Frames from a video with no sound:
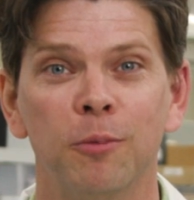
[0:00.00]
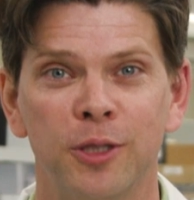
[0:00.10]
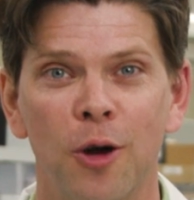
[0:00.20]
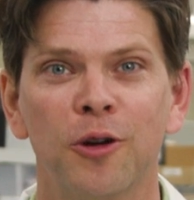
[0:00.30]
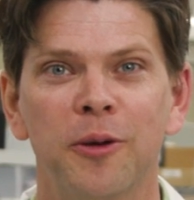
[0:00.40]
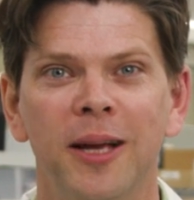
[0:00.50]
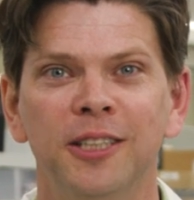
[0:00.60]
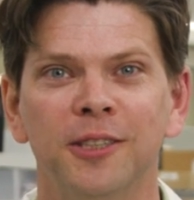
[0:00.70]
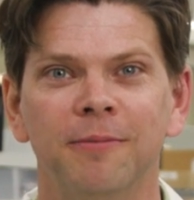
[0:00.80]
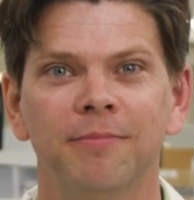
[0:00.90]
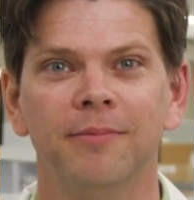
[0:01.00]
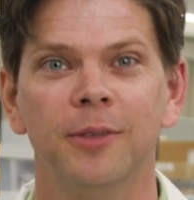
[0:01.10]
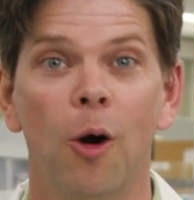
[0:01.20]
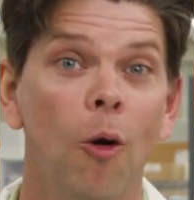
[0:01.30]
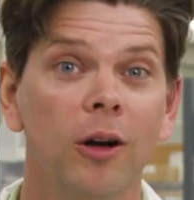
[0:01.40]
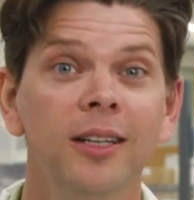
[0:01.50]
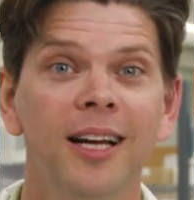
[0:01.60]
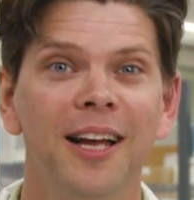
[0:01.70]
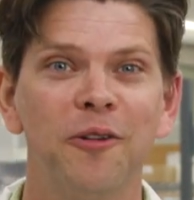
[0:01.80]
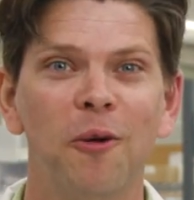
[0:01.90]
from donor to patient. Or,
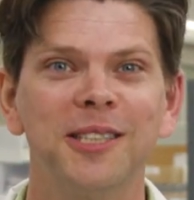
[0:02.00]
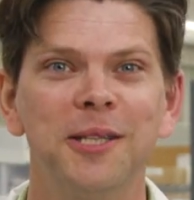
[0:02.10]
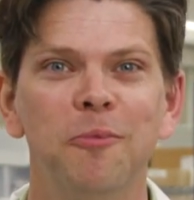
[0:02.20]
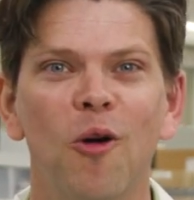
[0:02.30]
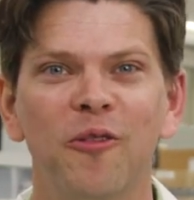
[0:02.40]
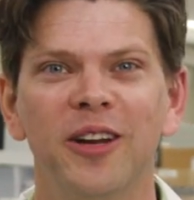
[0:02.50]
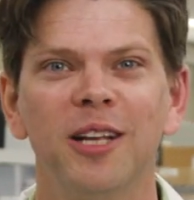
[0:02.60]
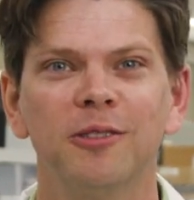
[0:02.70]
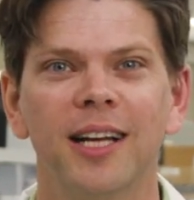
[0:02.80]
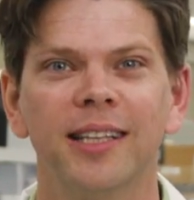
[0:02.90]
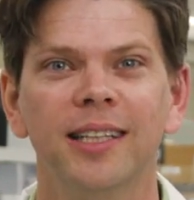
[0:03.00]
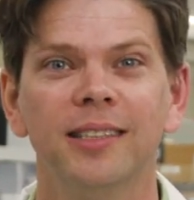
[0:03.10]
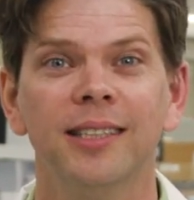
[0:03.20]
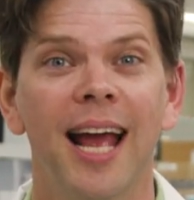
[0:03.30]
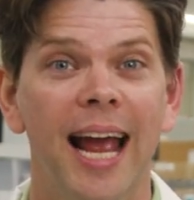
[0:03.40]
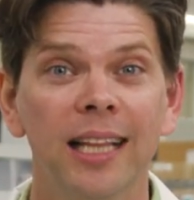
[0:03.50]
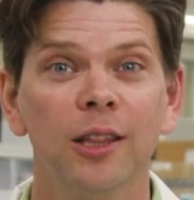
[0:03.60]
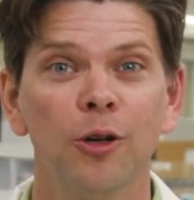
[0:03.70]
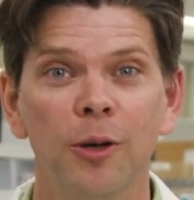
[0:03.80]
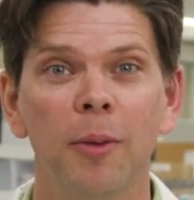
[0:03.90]
if you want to see more videos like this
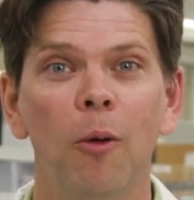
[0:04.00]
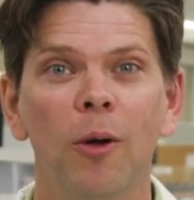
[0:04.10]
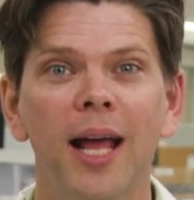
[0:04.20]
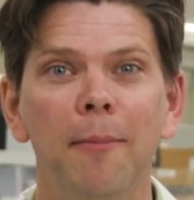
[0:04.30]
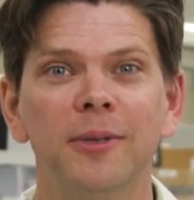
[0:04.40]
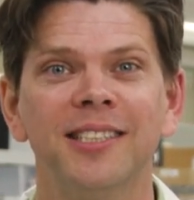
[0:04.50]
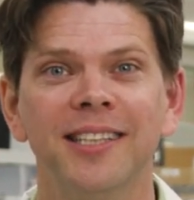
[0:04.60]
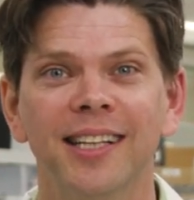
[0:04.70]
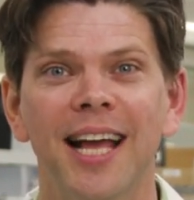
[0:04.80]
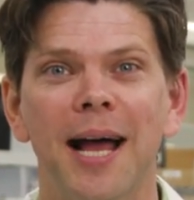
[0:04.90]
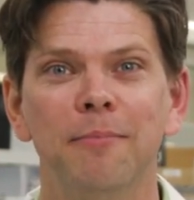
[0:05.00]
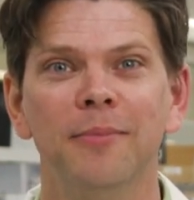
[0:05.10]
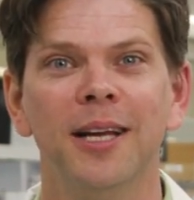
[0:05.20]
and learn about what happens in the lab,